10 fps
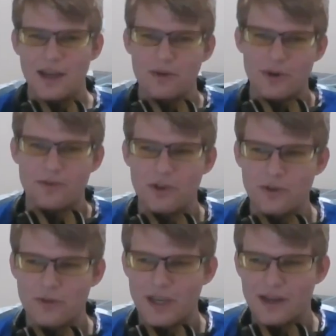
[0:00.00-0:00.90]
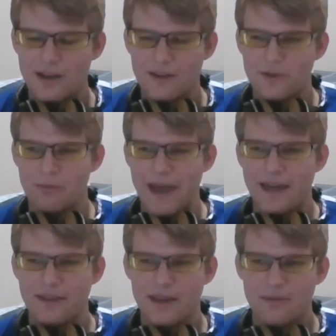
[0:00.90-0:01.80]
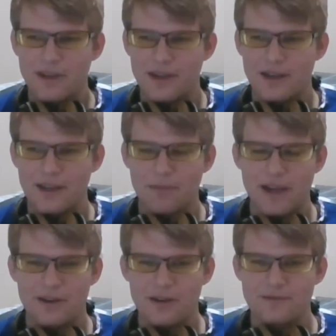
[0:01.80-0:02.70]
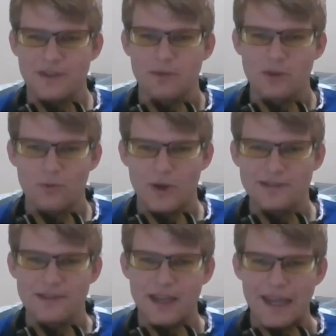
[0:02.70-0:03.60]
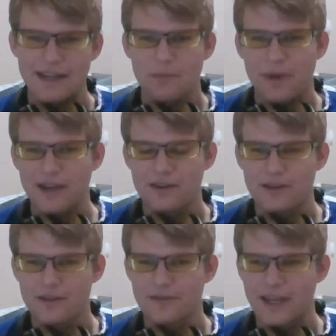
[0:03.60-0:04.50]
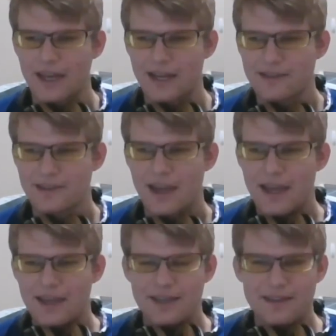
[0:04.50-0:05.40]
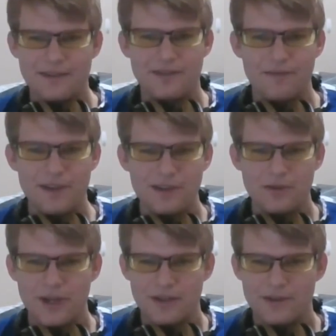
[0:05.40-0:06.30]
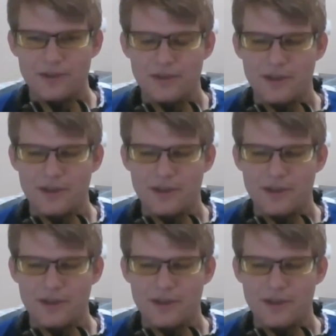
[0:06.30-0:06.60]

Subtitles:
where if you back them and get a pair of W1s and a pair of AIs, it is $72.